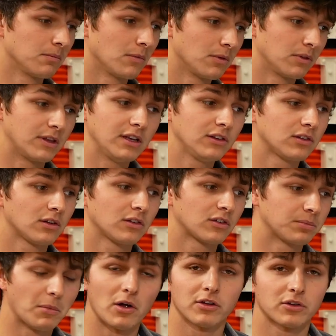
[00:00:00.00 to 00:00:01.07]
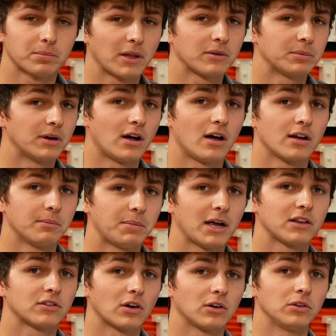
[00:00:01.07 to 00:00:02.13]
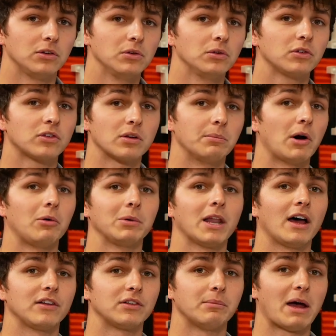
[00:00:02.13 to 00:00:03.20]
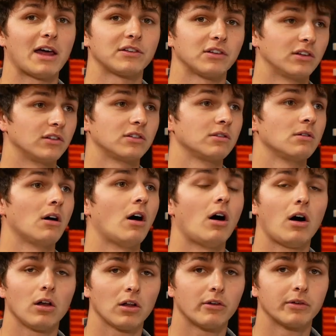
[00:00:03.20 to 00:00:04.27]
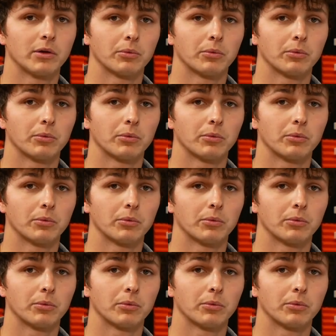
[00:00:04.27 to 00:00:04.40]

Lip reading: these small displacement Honda bikes are used to mobilize the masses all over the